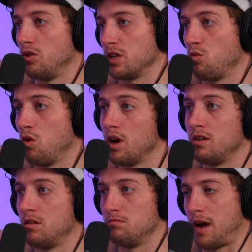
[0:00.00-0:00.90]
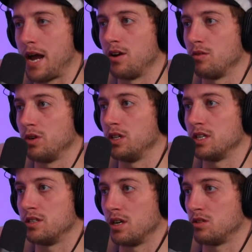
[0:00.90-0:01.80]
only one miner
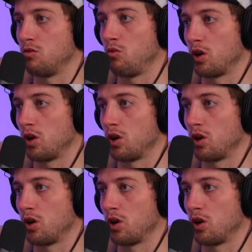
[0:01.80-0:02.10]
really does the